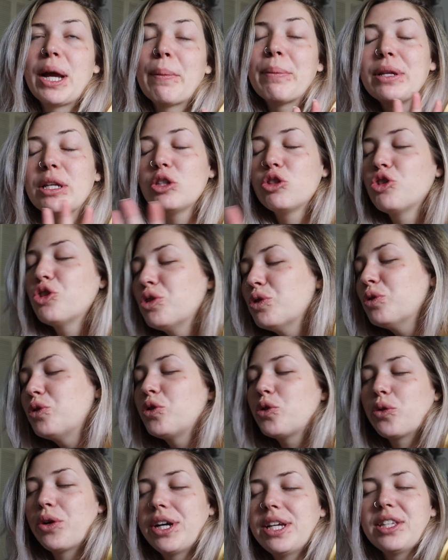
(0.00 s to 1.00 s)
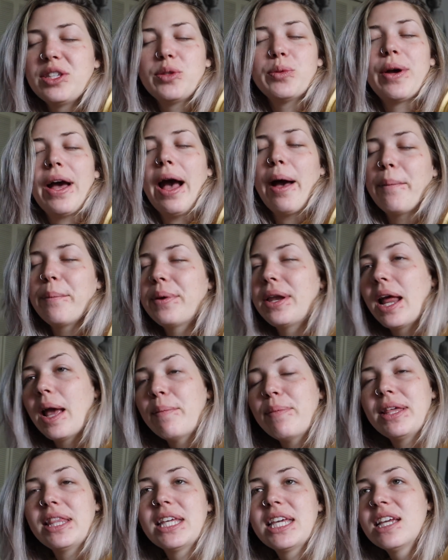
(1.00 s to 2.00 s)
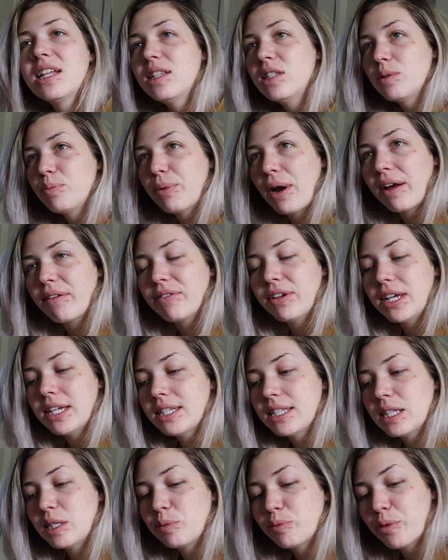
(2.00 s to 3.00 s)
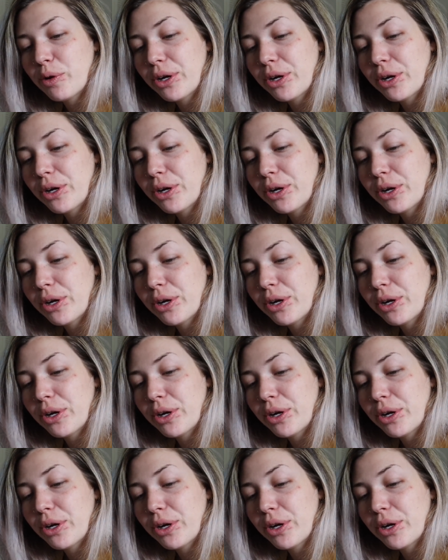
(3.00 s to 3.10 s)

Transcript: I'm a true story, this is what happened. I made the kids breakfast this